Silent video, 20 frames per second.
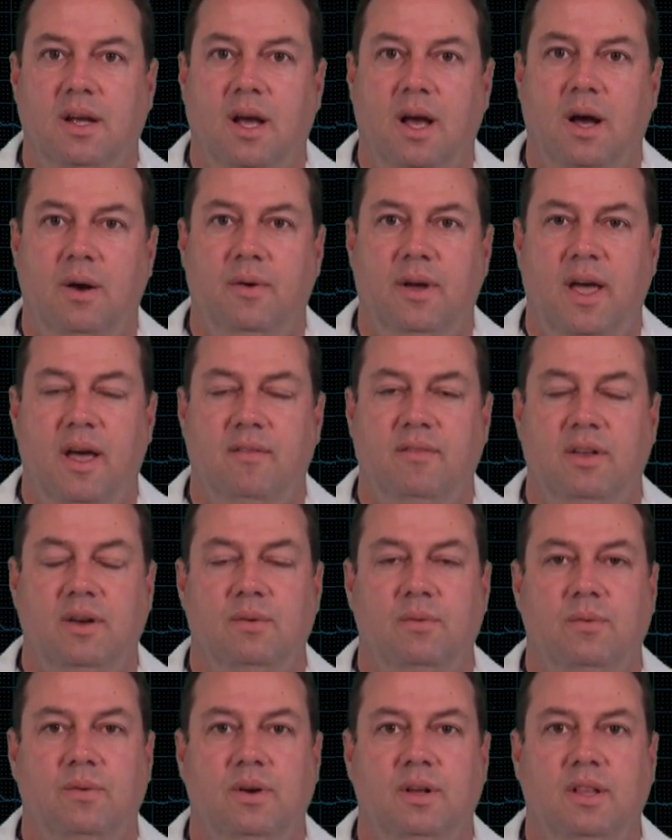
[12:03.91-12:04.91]
Uh, we
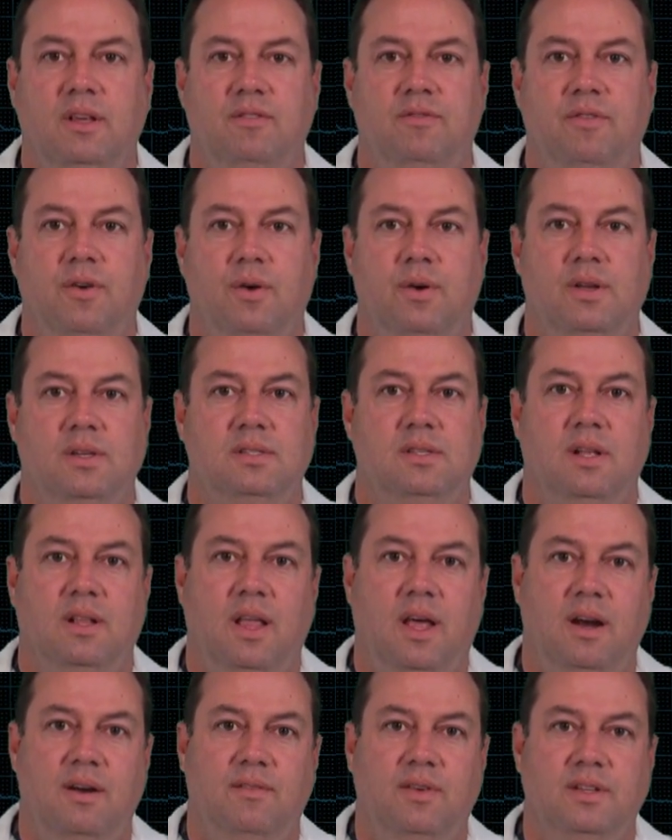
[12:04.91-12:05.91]
haven't really focused a
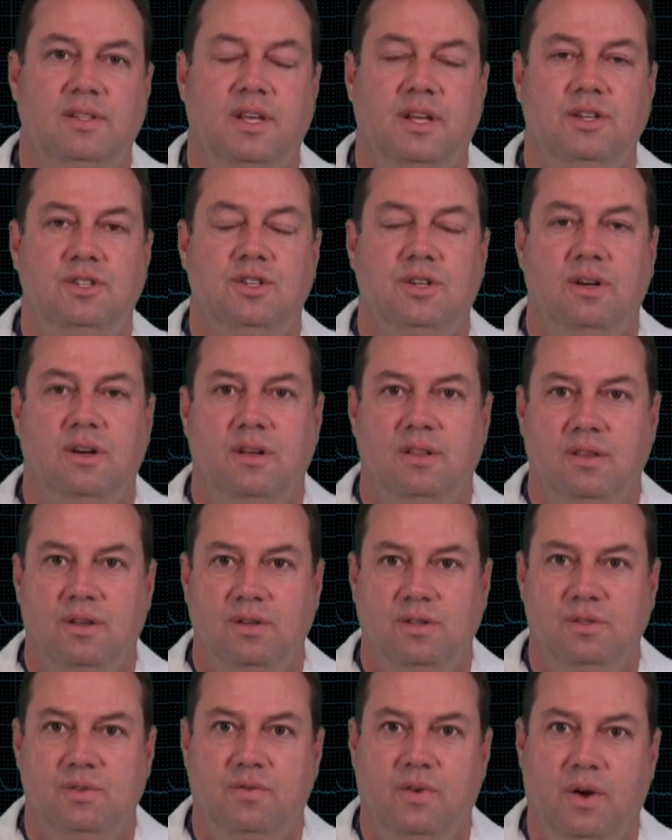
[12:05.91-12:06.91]
lot of attention on
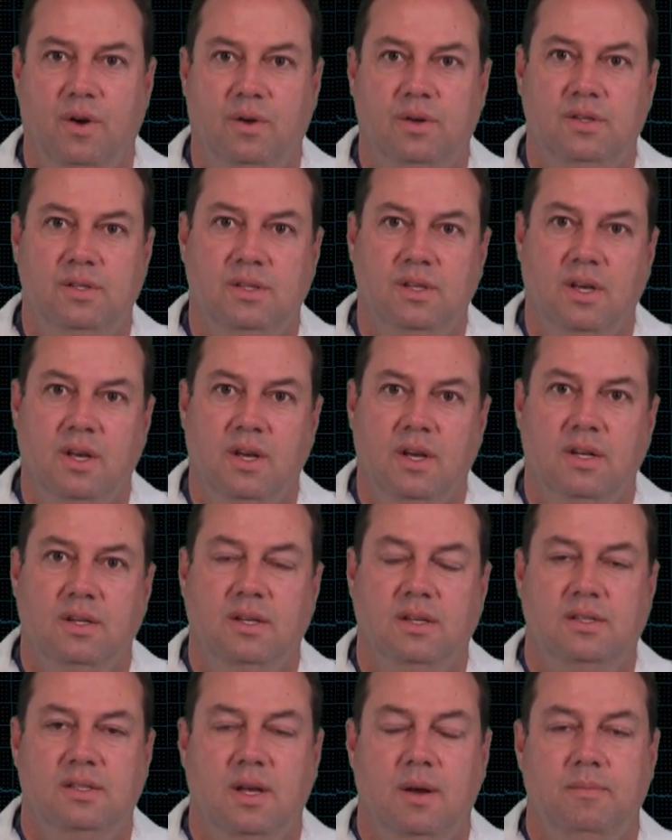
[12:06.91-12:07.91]
those folks.
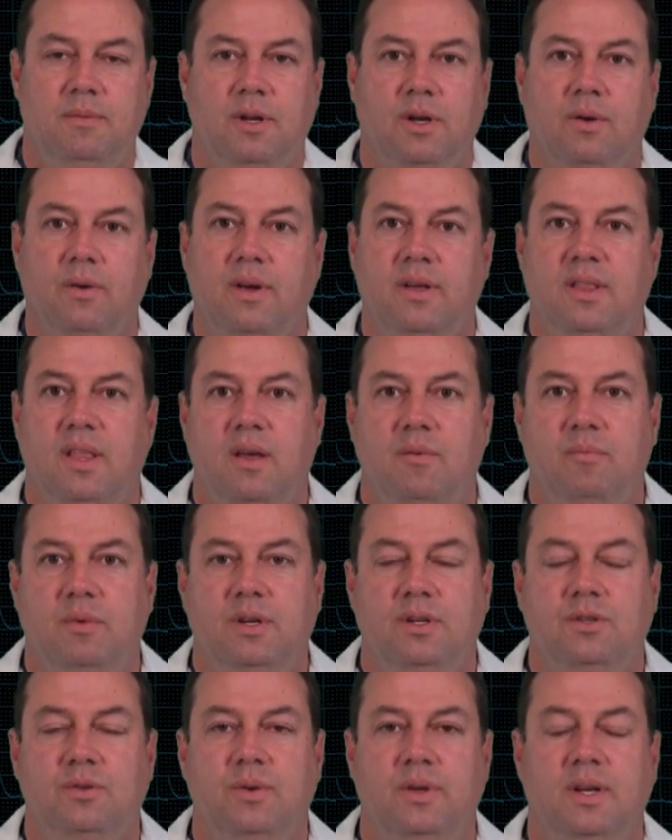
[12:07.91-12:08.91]
To some degree, they've
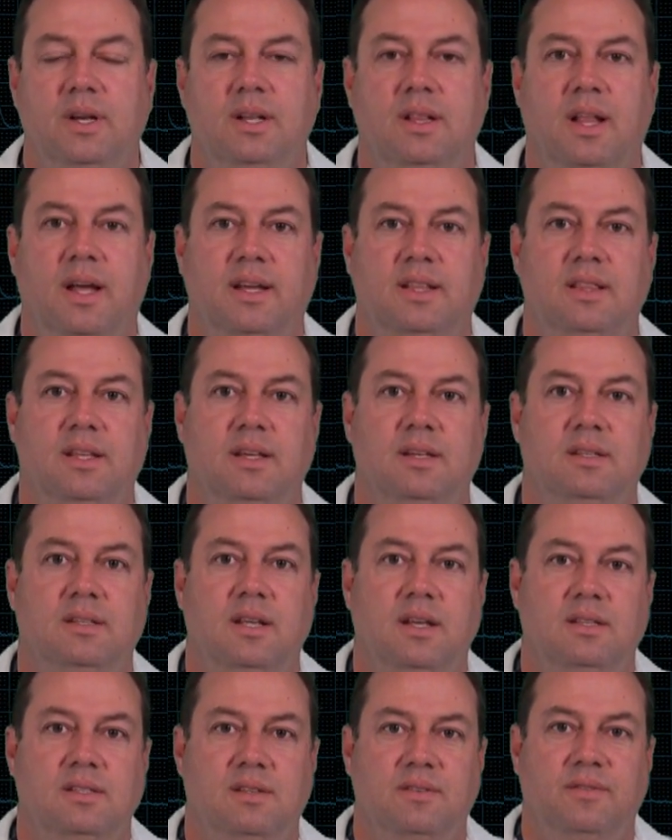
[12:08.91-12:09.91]
been treated like the
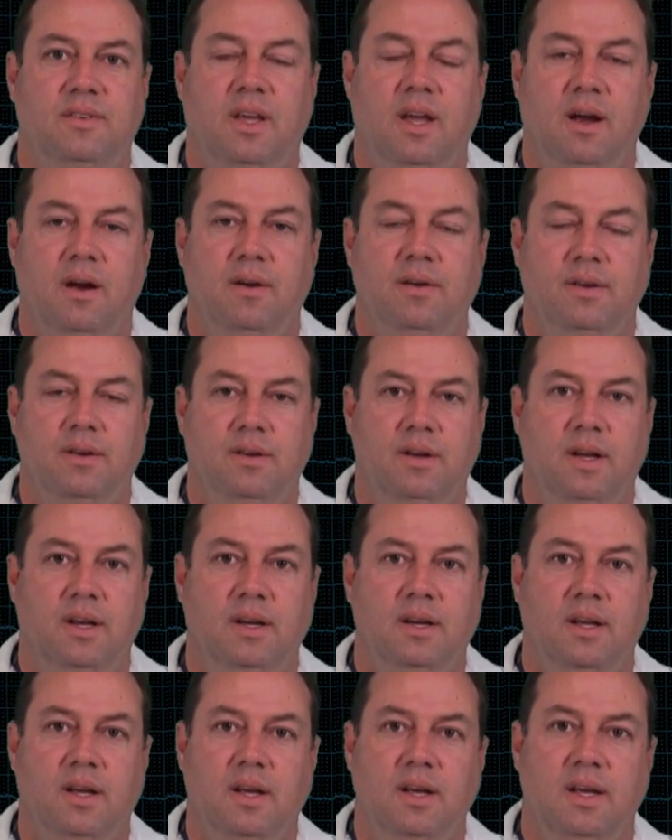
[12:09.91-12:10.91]
intensive care
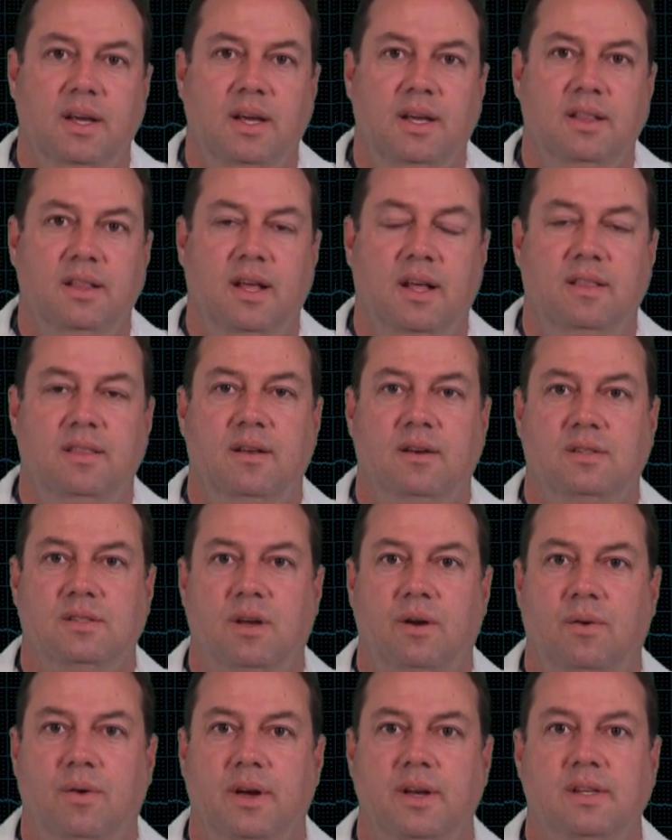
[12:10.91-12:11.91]
unit, in that there's
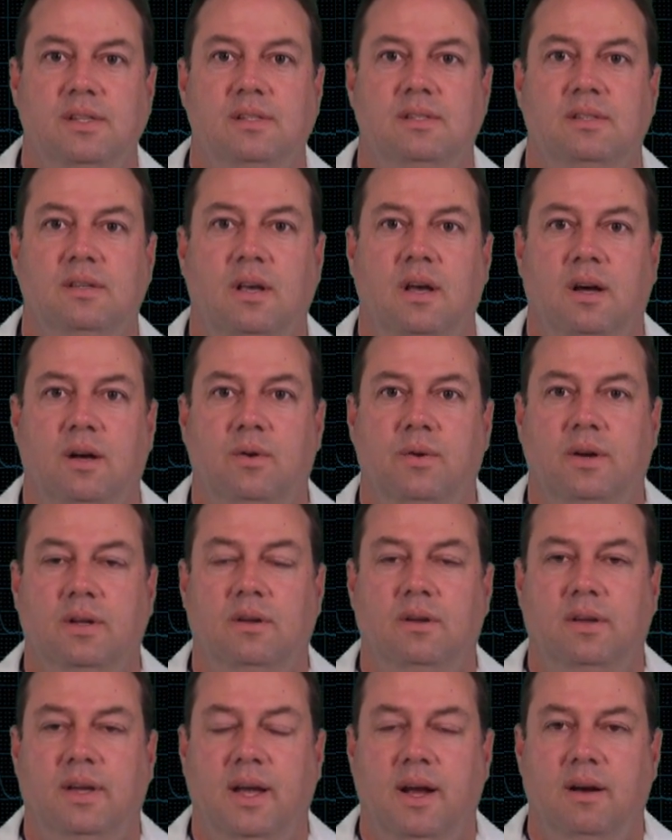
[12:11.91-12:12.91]
always
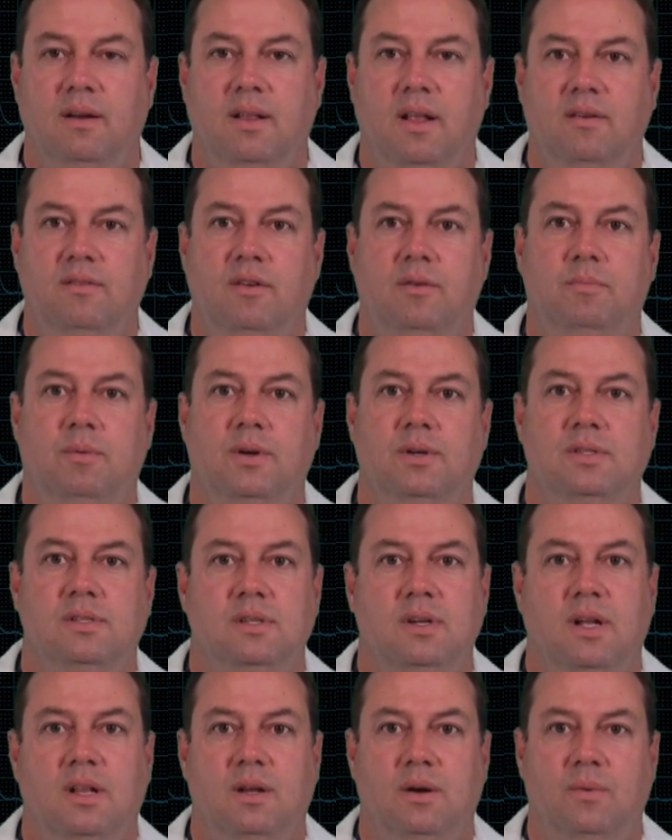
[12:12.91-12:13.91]
critical care level
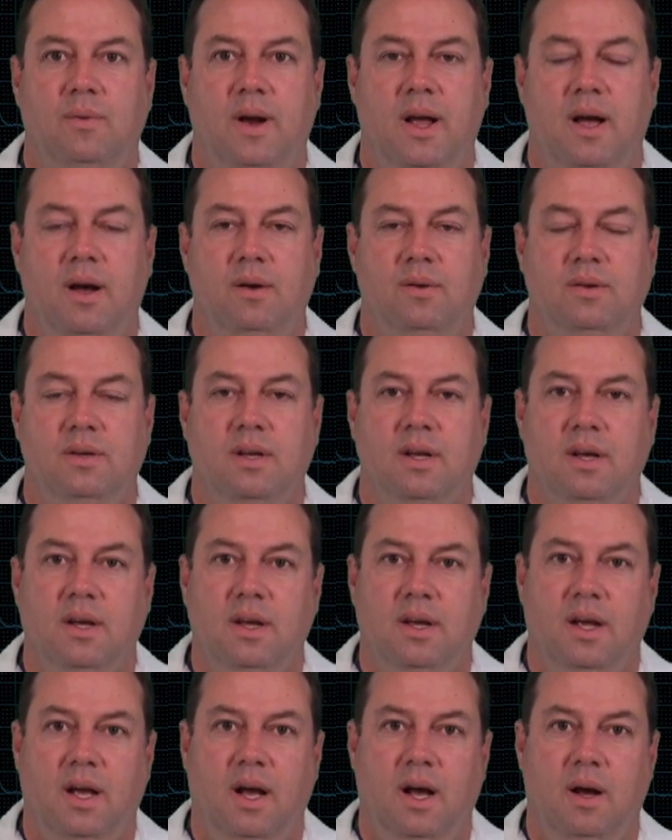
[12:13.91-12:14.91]
personnel around.
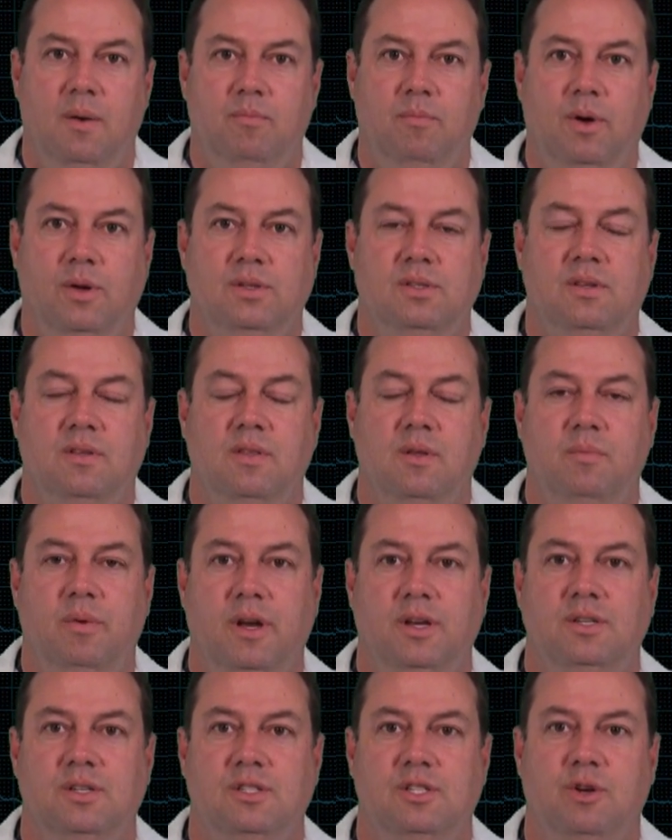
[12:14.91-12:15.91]
Um, most of the
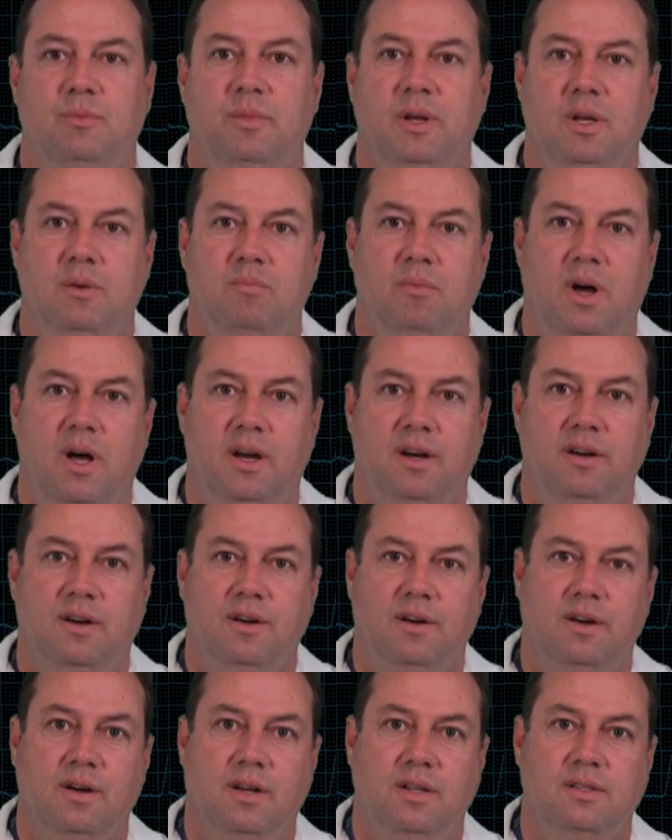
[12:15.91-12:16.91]
patients are being
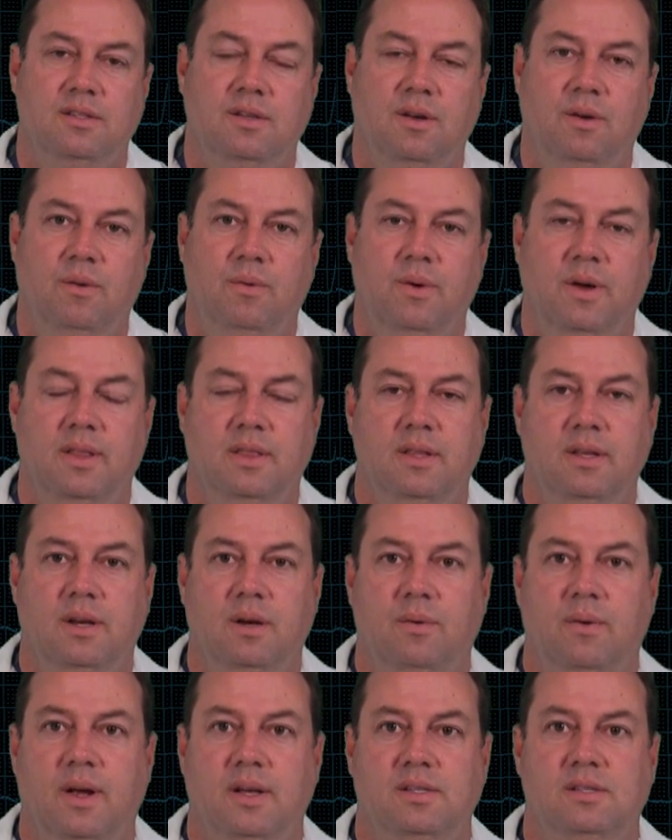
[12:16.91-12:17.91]
monitored, and so when the
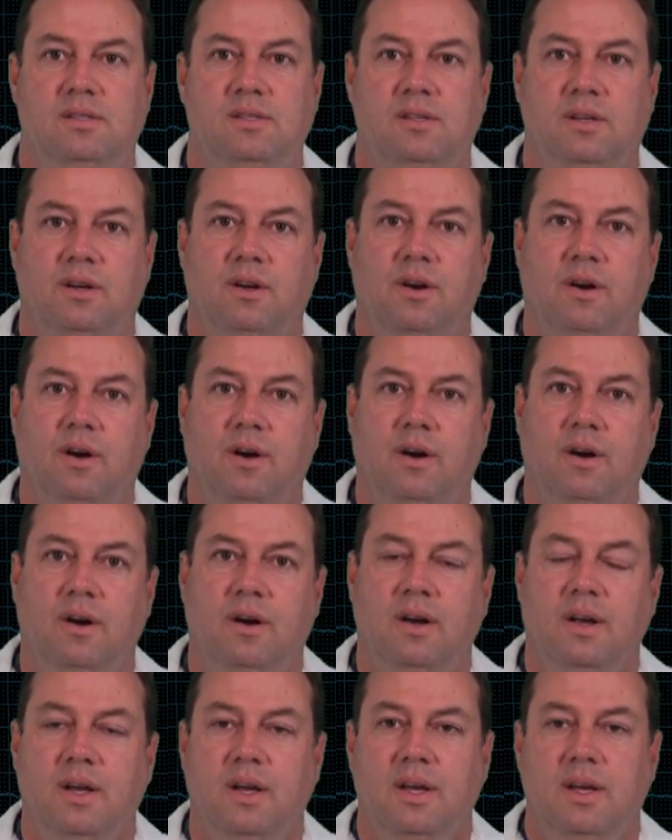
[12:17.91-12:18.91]
arrests
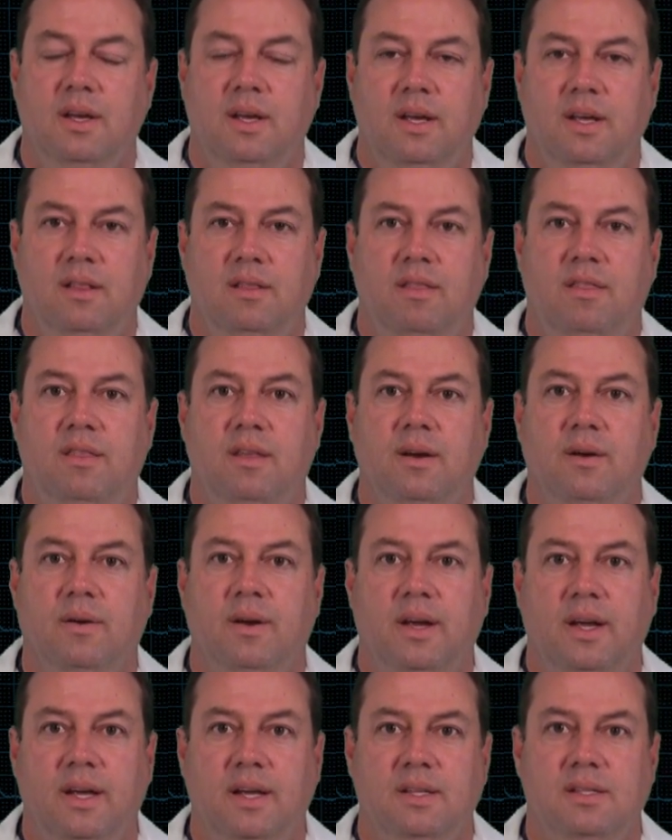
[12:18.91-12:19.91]
occur, in
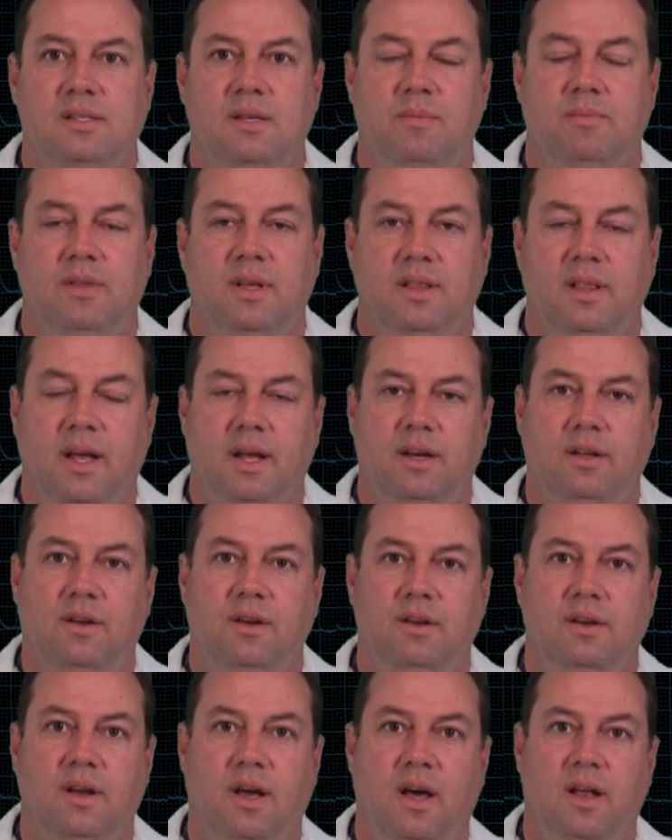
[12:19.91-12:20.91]
theory, it's something that
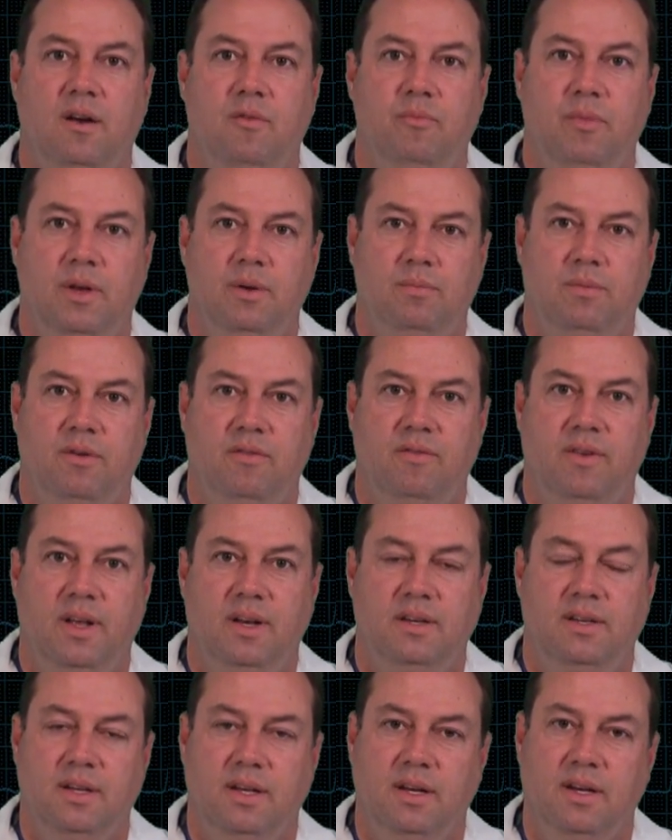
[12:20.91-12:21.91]
could not have been
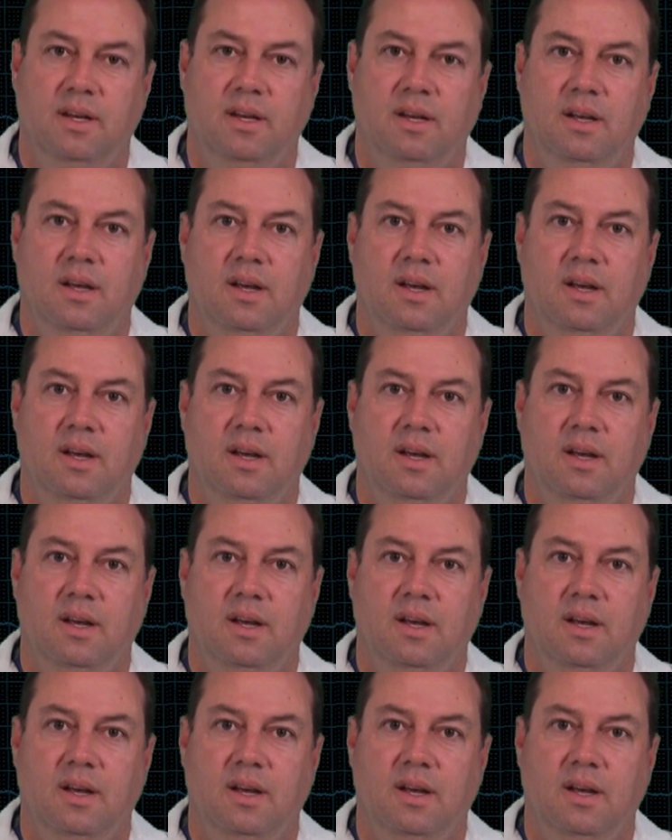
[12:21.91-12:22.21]
prevented.